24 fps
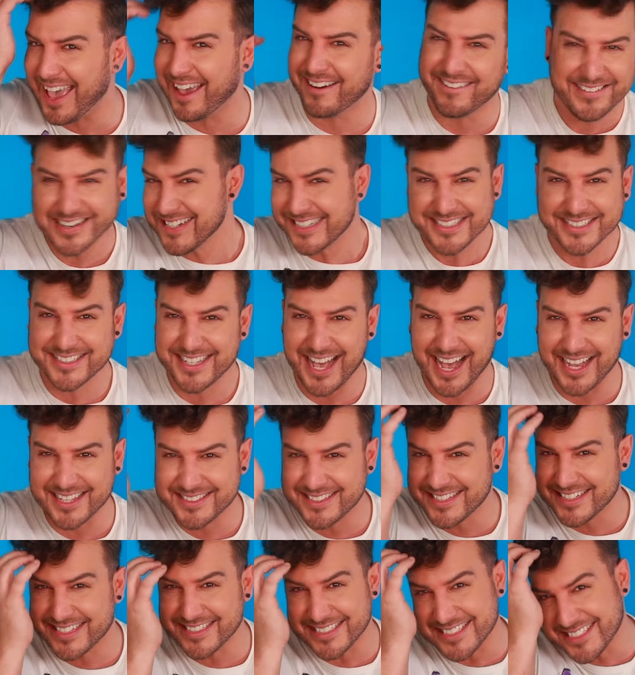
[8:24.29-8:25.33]
hair is, guys.
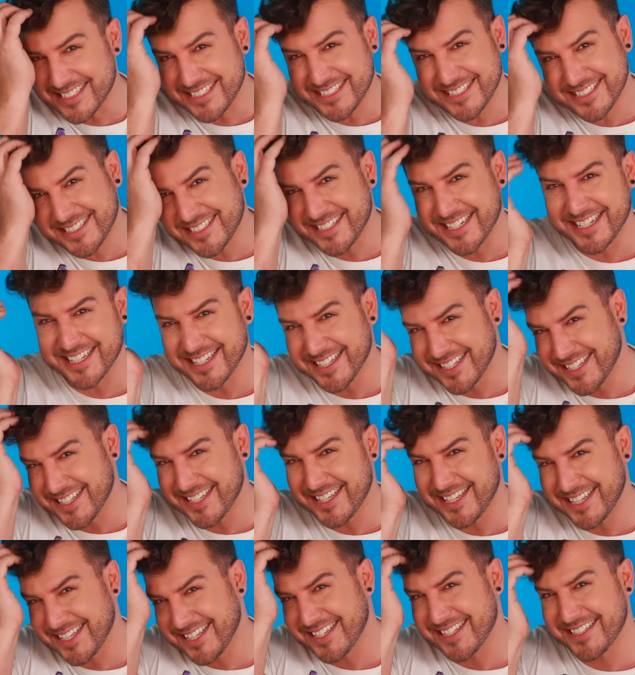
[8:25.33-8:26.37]
Look at this
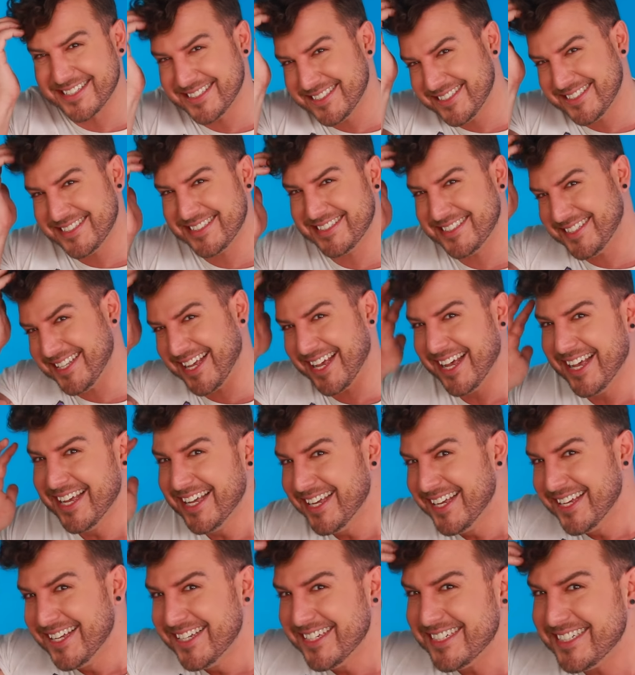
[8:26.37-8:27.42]
shiz.
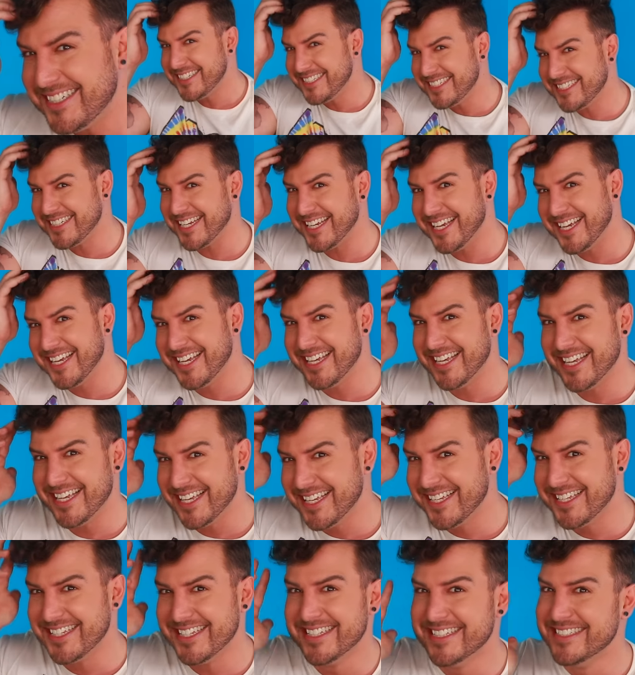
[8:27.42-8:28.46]

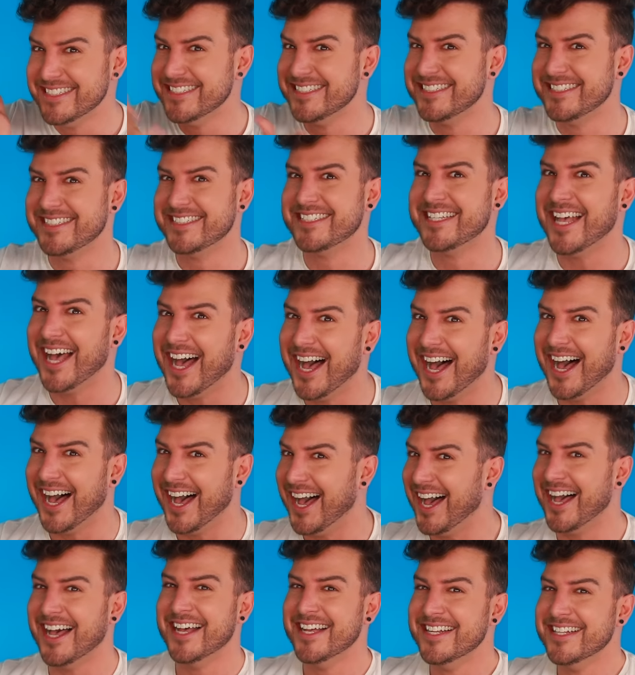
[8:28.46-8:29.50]
Shiz.
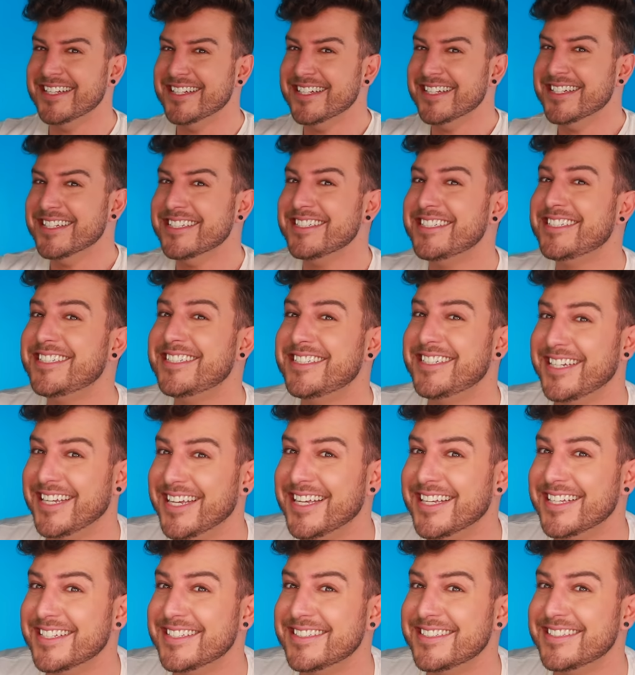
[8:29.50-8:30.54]

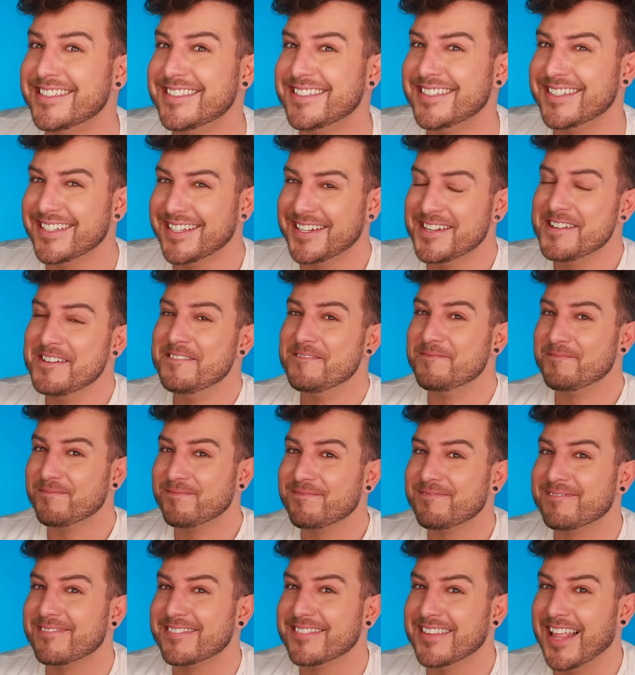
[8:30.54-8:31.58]
Shiz.
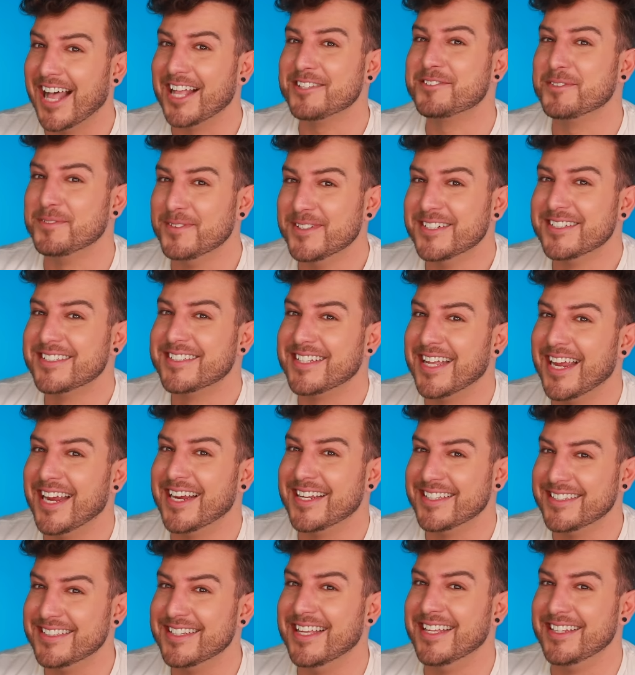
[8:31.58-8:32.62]
That's what we're
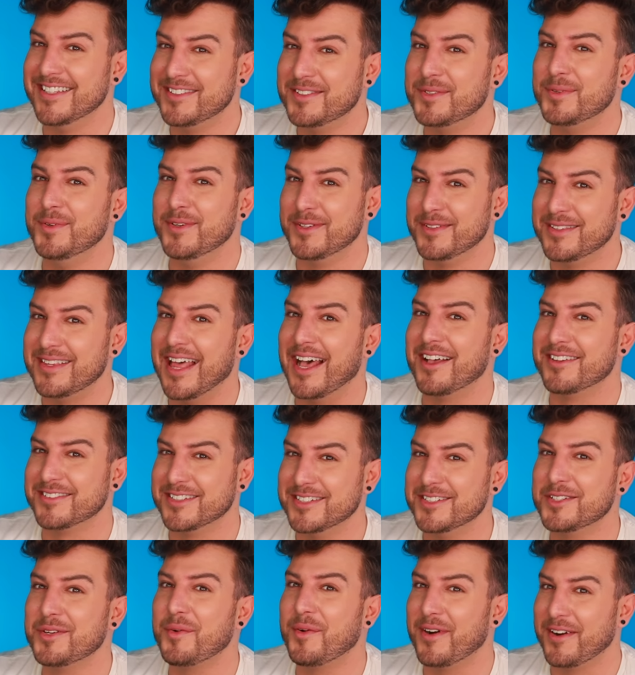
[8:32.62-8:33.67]
saying in
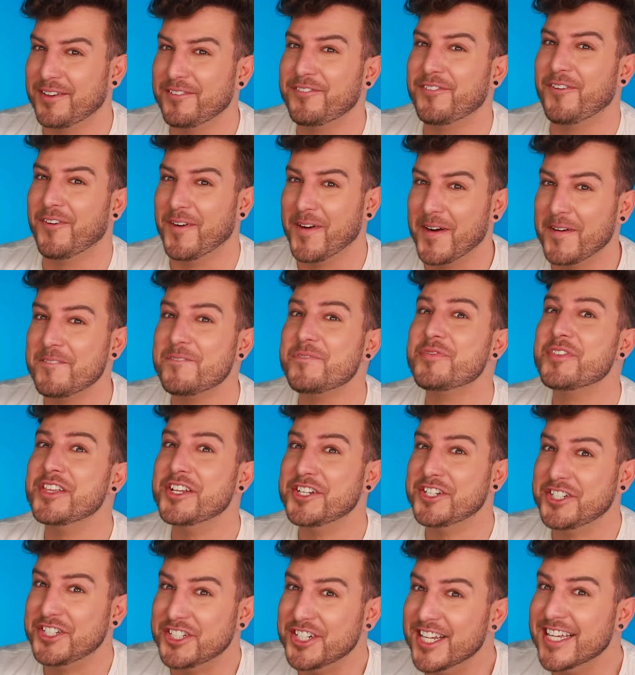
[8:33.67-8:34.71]
2024.
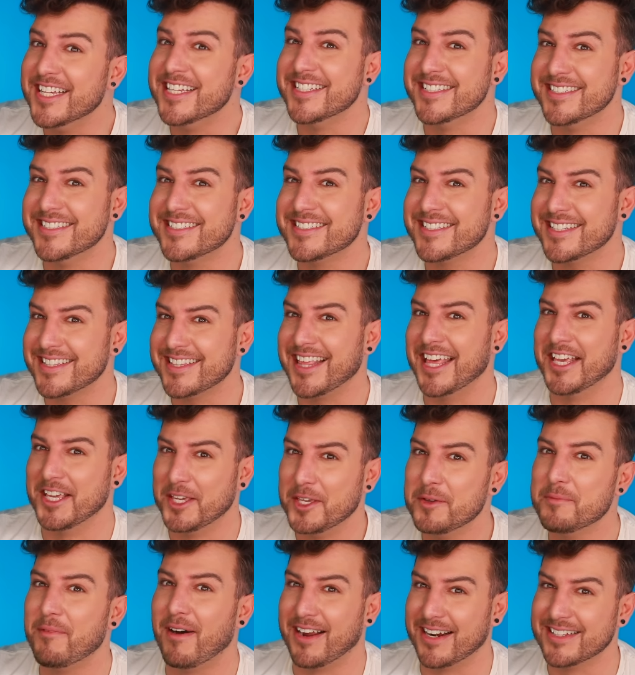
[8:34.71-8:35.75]
Shiz. Thank
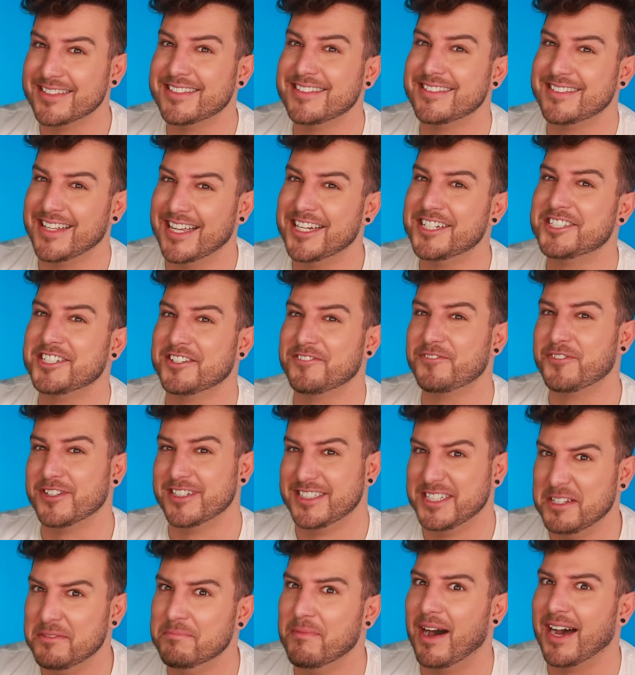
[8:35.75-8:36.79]
you, monetization, for
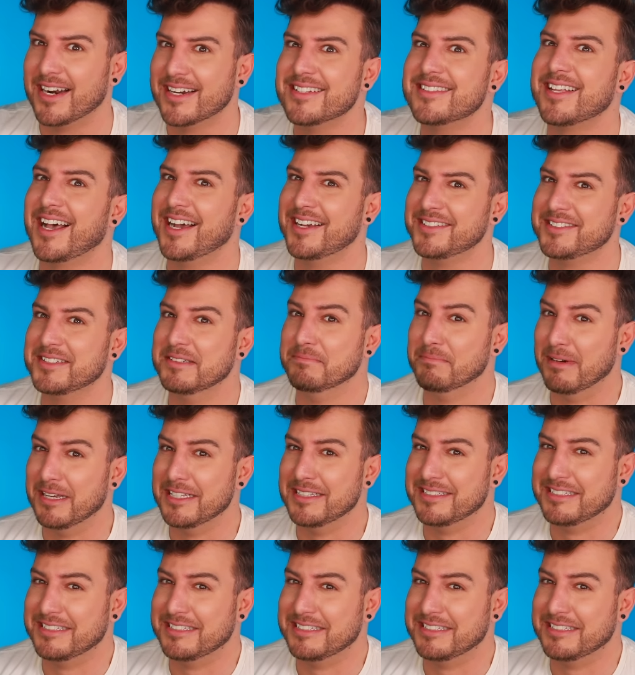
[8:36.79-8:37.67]
demonetizing my